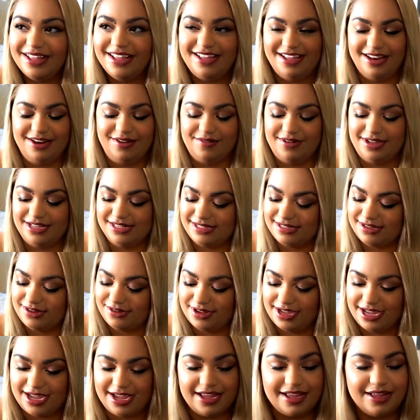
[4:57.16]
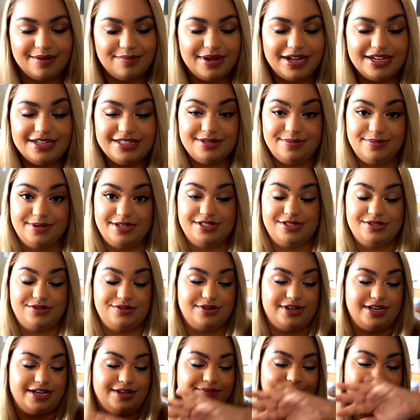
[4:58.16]
Anyways, okay, back to my
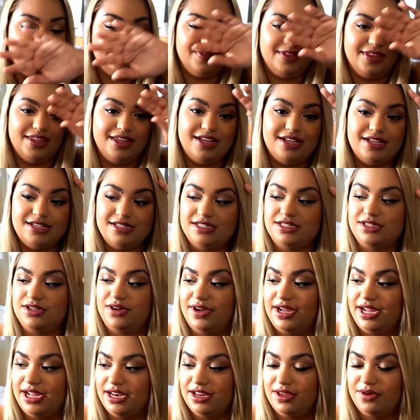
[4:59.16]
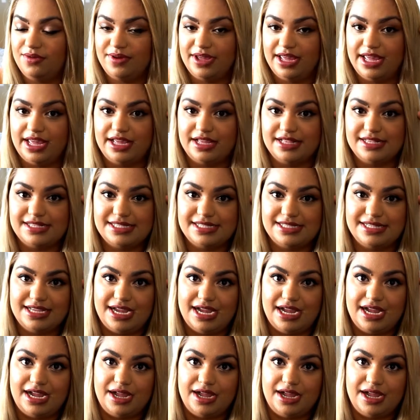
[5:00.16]
story. So anyways,